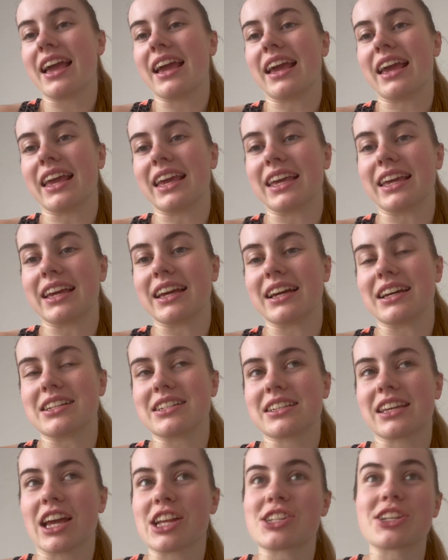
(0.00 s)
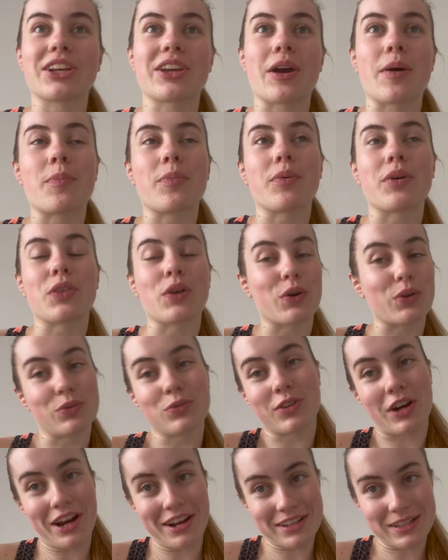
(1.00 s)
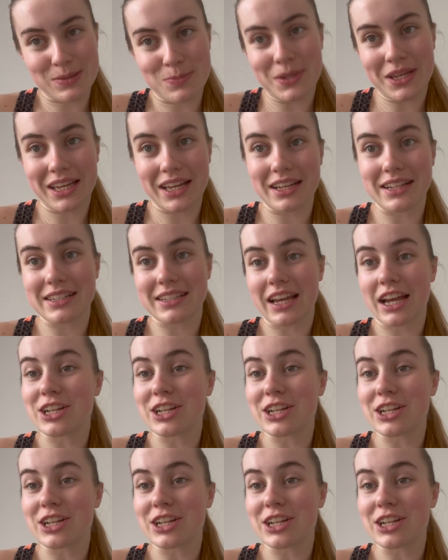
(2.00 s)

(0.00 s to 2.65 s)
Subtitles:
and catching up with old friends because